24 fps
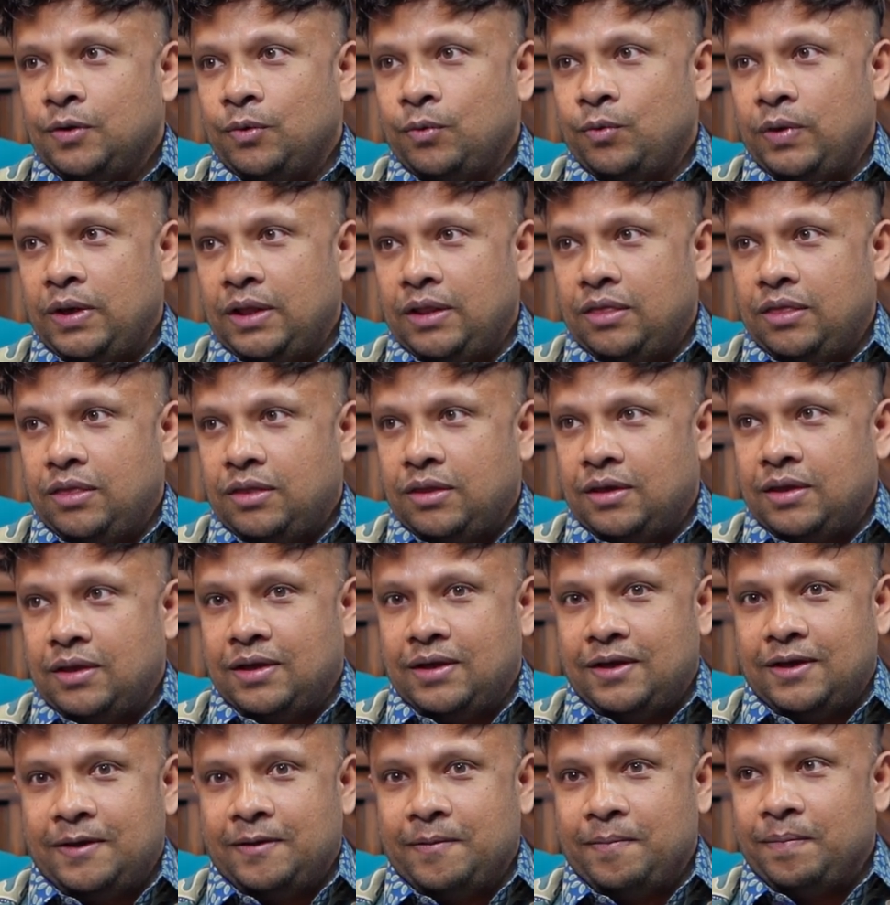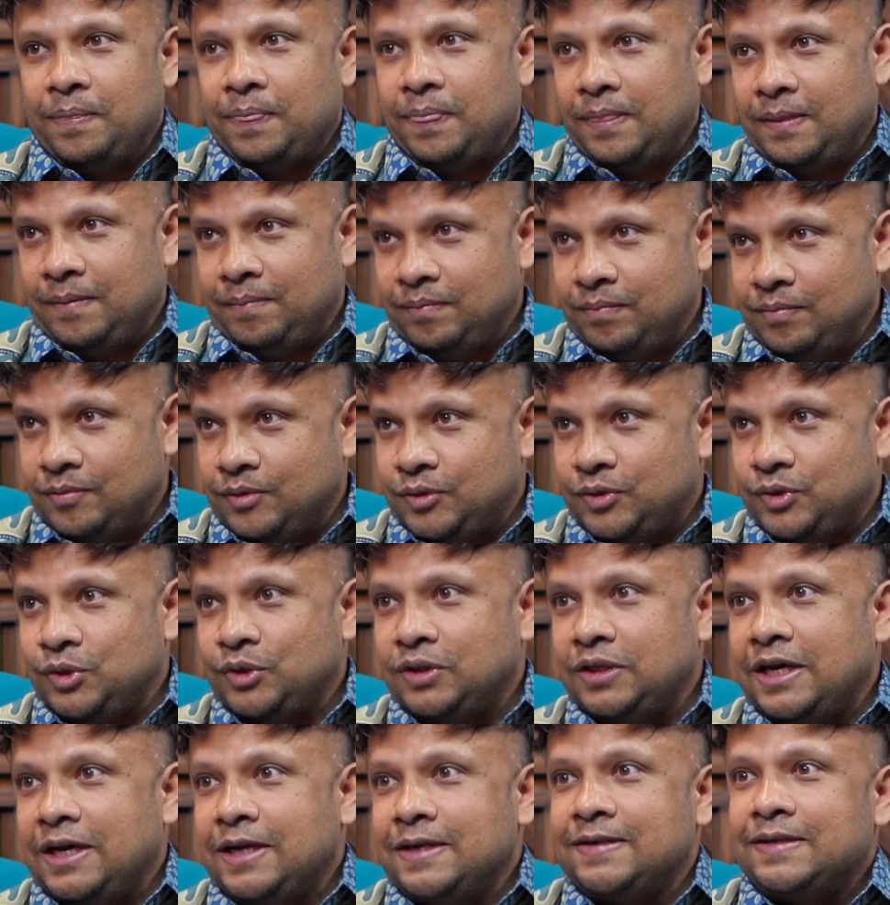With so
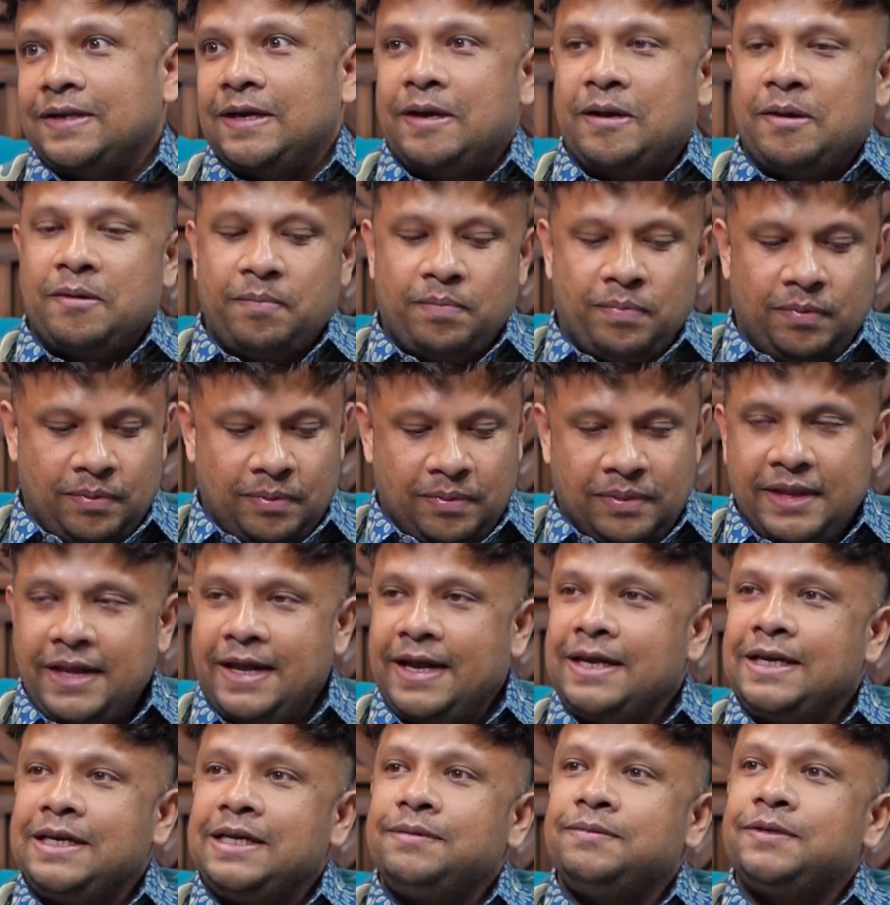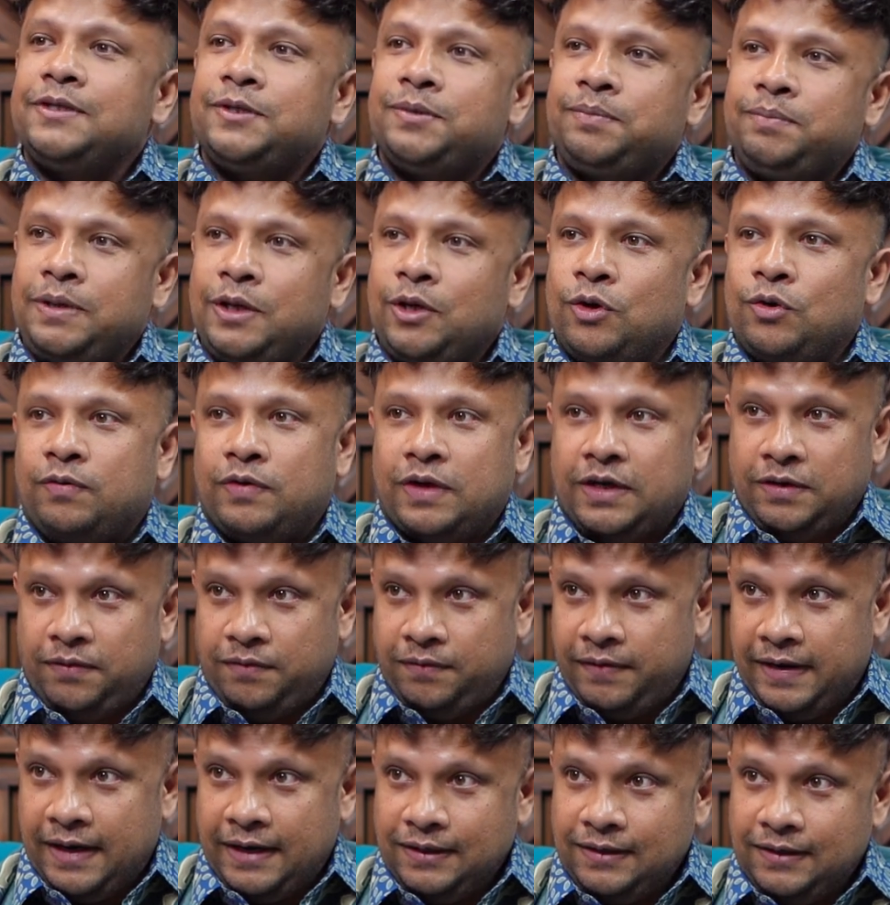there is a negative spillover
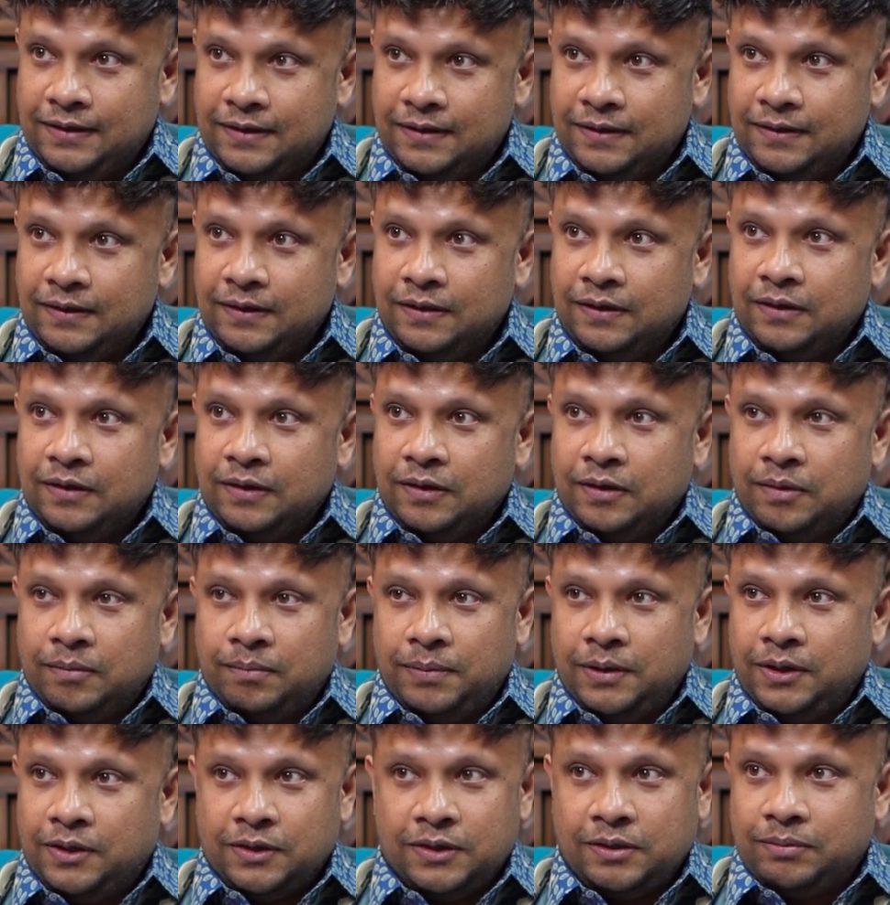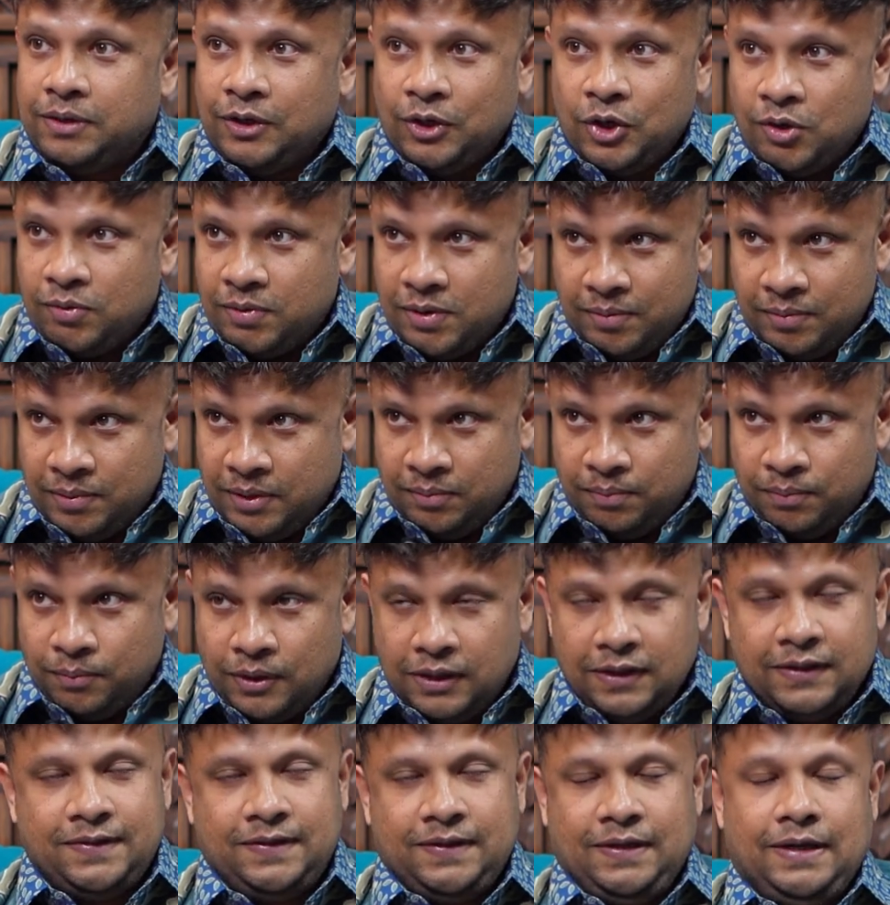effect because of the government
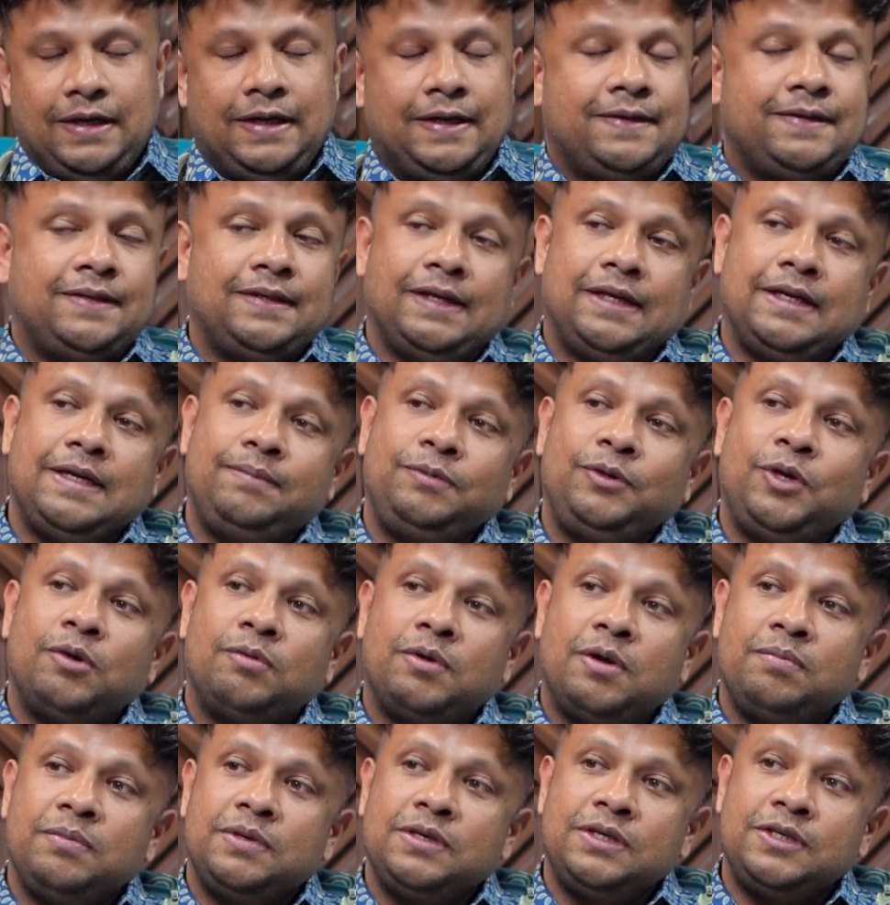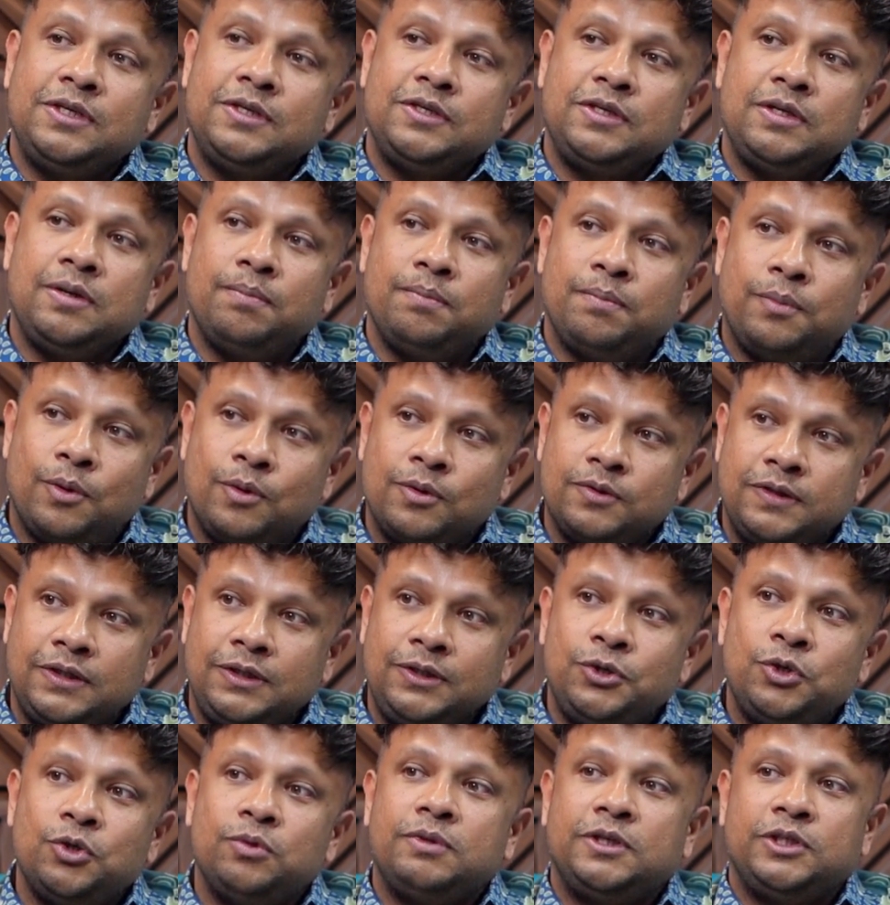policy. Let's say if government is
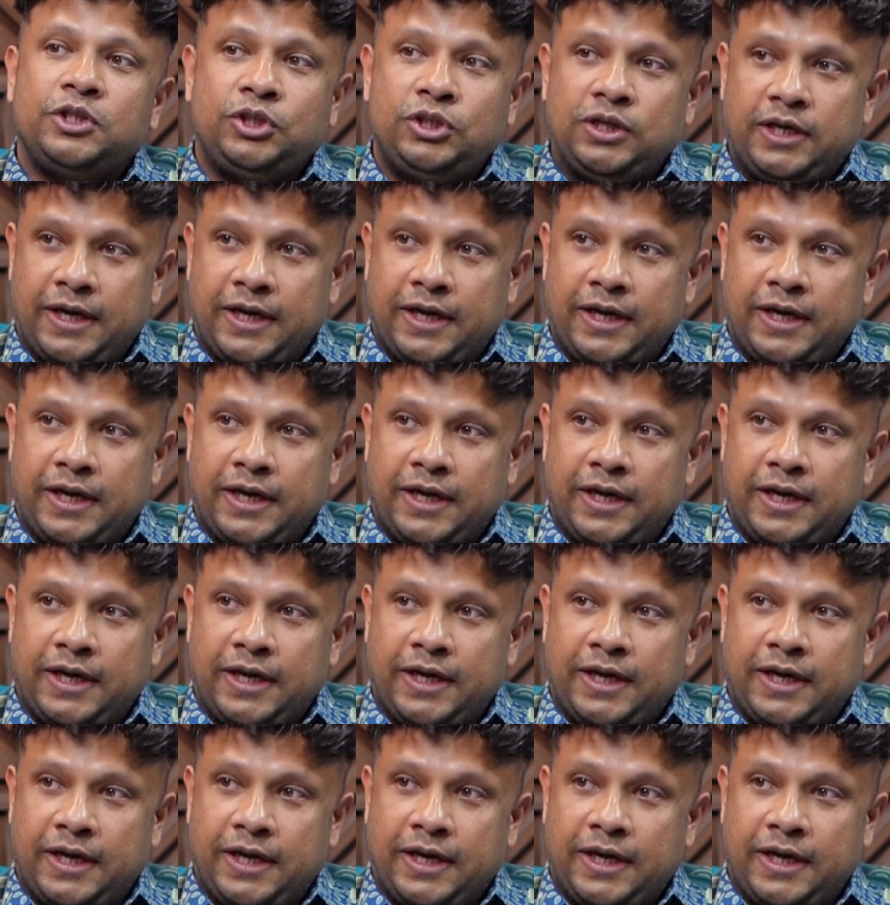imposing too much